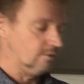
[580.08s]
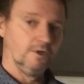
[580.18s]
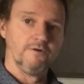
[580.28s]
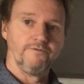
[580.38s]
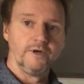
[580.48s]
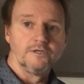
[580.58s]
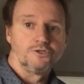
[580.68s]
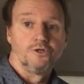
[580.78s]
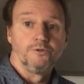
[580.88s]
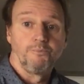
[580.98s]
of a
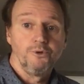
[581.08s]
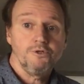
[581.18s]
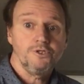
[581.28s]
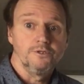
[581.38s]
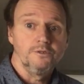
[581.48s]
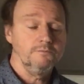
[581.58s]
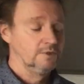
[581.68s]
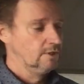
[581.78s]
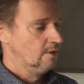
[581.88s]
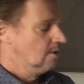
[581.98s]
certain person,
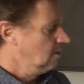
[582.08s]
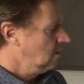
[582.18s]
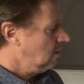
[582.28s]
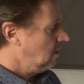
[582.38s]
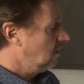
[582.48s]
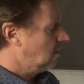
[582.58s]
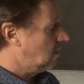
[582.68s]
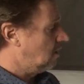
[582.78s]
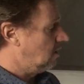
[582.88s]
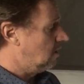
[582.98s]

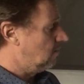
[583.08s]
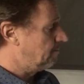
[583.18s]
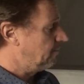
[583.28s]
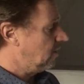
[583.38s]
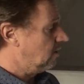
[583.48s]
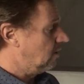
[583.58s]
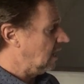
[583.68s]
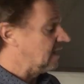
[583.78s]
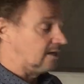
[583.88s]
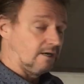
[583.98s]

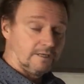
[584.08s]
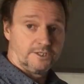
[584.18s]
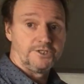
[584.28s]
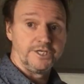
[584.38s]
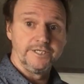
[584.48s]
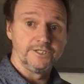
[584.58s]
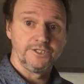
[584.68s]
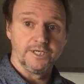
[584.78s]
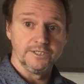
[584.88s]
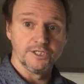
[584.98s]
I can't
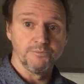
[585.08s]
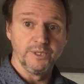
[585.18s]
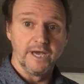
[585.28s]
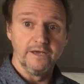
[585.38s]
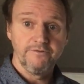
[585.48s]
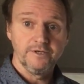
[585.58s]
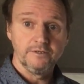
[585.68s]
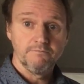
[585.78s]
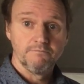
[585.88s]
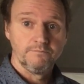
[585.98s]
change his
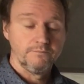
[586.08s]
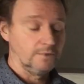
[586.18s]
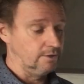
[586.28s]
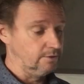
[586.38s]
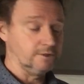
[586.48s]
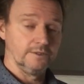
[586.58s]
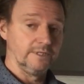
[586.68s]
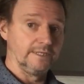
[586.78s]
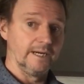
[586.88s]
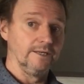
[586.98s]
behavior. Not
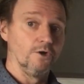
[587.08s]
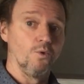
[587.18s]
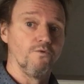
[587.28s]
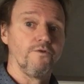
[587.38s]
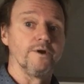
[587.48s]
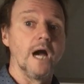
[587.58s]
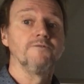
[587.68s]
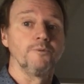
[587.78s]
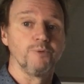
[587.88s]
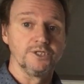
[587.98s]
that I know for
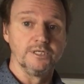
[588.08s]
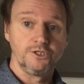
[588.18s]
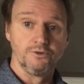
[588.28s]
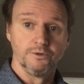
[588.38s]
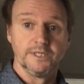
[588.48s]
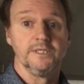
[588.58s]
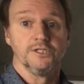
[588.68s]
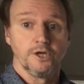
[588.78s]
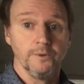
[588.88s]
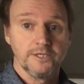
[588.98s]
100% sure that he
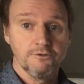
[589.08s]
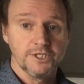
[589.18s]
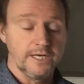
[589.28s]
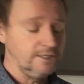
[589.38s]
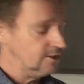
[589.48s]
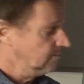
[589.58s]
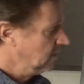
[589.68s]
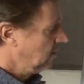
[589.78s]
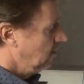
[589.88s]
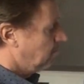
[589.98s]
is going to change,
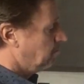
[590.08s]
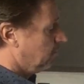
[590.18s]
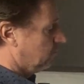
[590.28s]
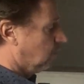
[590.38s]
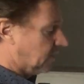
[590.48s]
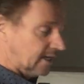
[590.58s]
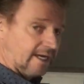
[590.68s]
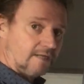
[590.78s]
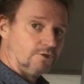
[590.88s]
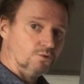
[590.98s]
but what I
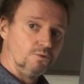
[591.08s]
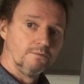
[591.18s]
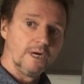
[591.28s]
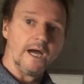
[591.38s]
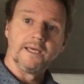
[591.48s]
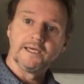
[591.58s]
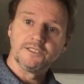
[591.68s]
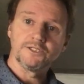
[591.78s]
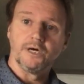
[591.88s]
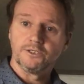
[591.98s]
can do, I
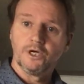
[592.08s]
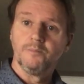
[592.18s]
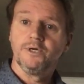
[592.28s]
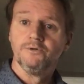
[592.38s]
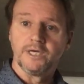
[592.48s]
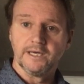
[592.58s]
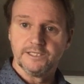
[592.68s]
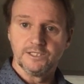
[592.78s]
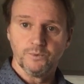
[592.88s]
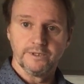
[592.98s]
can start
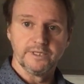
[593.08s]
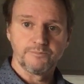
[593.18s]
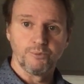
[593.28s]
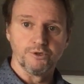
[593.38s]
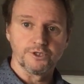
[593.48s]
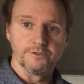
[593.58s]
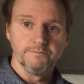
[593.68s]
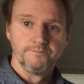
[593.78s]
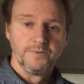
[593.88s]
communicating with that person.